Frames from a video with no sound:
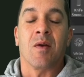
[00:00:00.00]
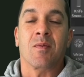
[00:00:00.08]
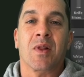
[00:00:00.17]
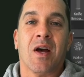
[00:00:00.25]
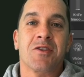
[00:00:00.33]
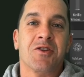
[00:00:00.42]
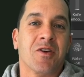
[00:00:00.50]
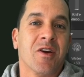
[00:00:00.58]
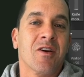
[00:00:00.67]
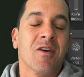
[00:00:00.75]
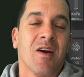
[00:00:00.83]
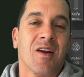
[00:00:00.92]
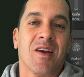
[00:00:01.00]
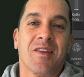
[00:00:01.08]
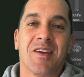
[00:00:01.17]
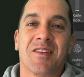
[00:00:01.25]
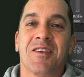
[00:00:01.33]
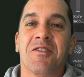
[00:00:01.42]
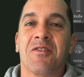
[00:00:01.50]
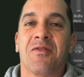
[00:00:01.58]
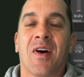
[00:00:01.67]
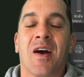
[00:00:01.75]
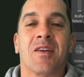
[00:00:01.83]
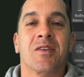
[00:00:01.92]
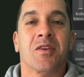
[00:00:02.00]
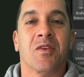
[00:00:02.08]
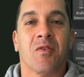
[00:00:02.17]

I'm glad you're here, and I think that you'll find